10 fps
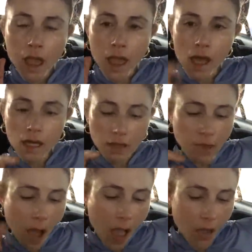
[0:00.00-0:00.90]
And if
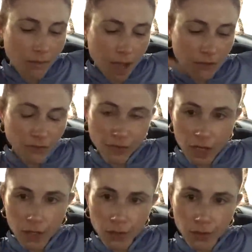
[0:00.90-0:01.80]
I have my
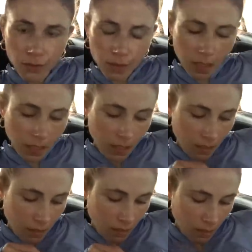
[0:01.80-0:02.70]
phone
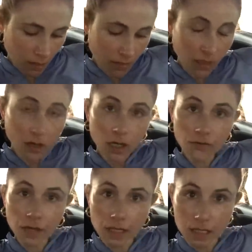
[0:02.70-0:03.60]
in the
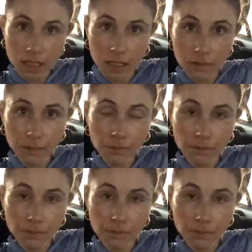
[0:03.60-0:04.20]
RFID